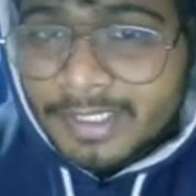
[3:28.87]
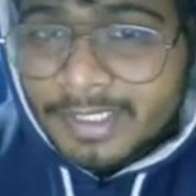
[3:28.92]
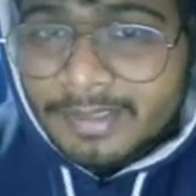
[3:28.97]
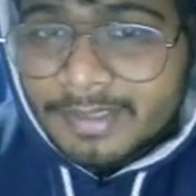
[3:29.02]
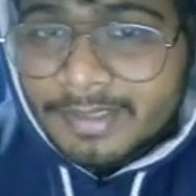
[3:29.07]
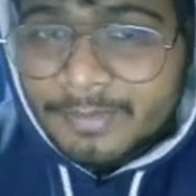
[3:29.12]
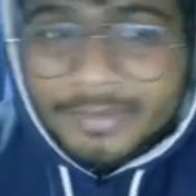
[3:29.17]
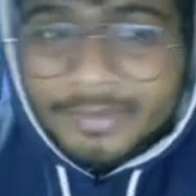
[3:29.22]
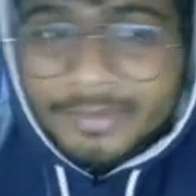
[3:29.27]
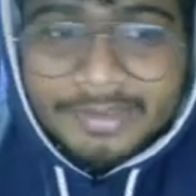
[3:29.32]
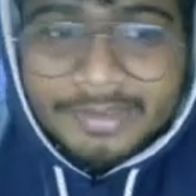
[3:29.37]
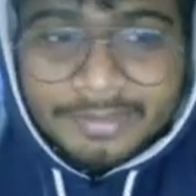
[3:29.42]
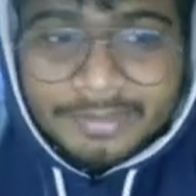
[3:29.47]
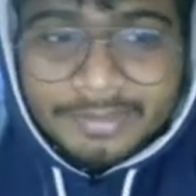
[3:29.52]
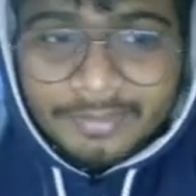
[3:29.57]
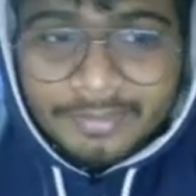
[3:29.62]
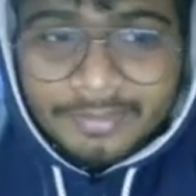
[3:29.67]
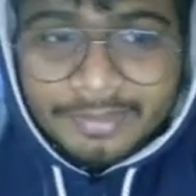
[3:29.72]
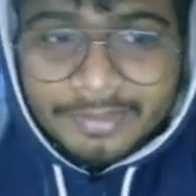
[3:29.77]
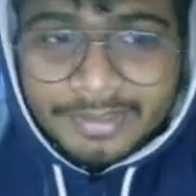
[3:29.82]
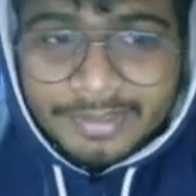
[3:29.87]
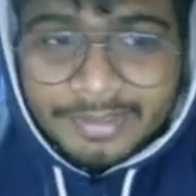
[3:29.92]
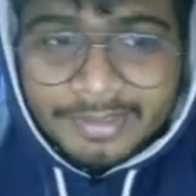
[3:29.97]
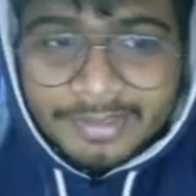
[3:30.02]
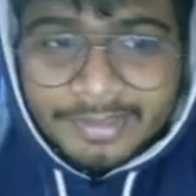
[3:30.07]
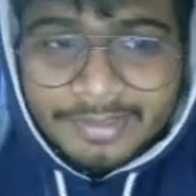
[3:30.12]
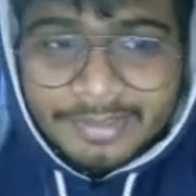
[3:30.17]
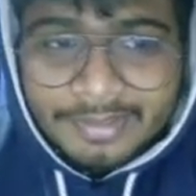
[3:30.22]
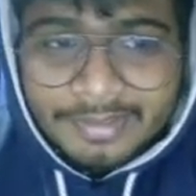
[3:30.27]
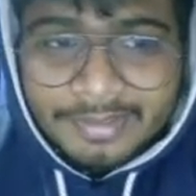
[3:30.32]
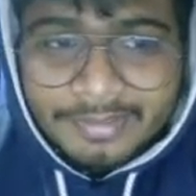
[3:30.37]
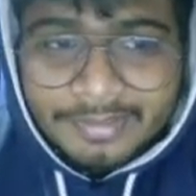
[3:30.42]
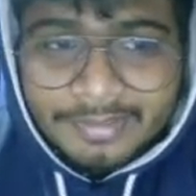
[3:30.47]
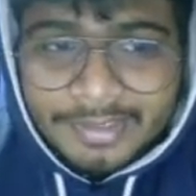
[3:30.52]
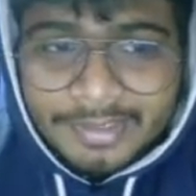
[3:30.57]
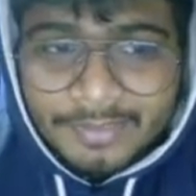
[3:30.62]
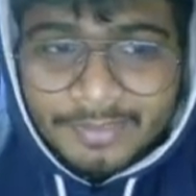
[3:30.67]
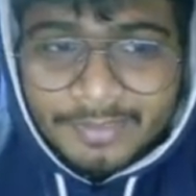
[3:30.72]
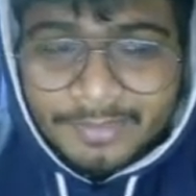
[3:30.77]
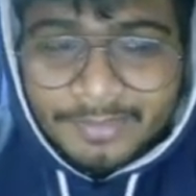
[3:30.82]
because you know this n.
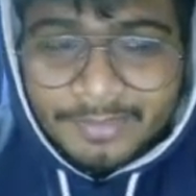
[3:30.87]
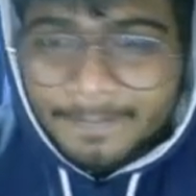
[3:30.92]
Okay,